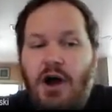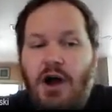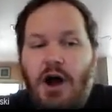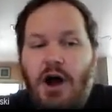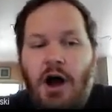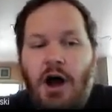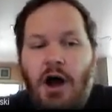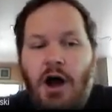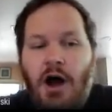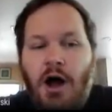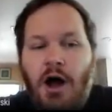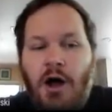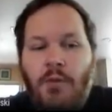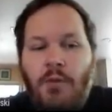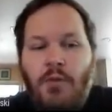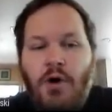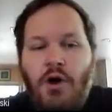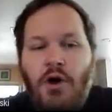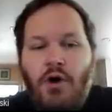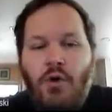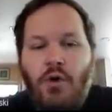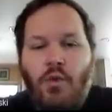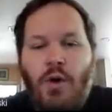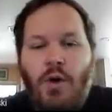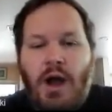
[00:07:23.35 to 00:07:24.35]

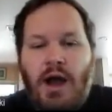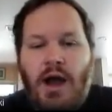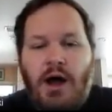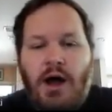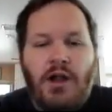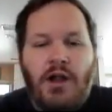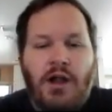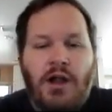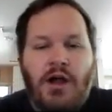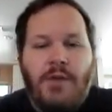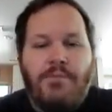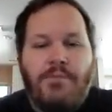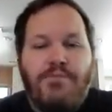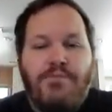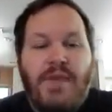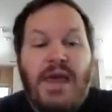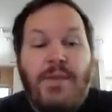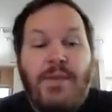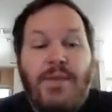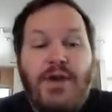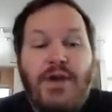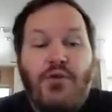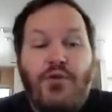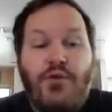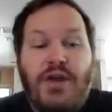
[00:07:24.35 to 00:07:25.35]
well,
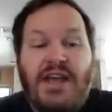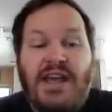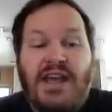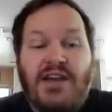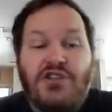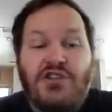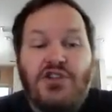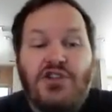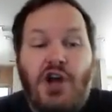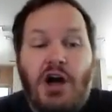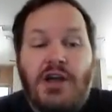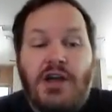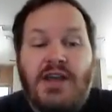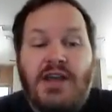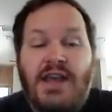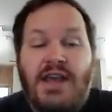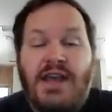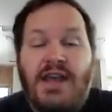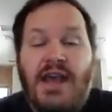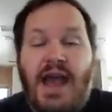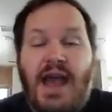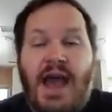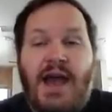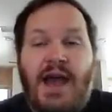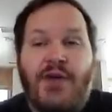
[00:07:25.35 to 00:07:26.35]
maybe we get
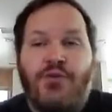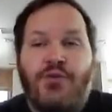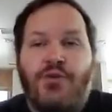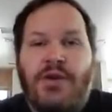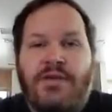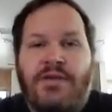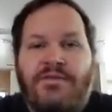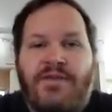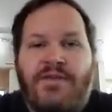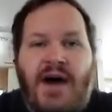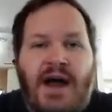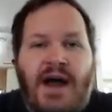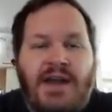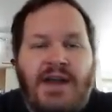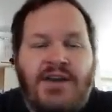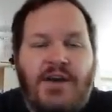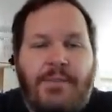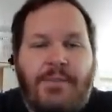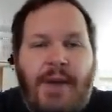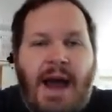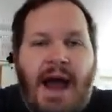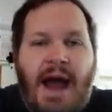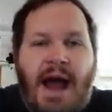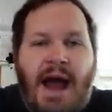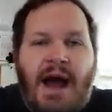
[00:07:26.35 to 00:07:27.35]
lucky and we find a
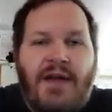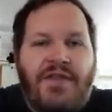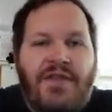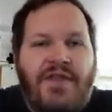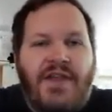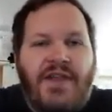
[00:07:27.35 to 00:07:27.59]
path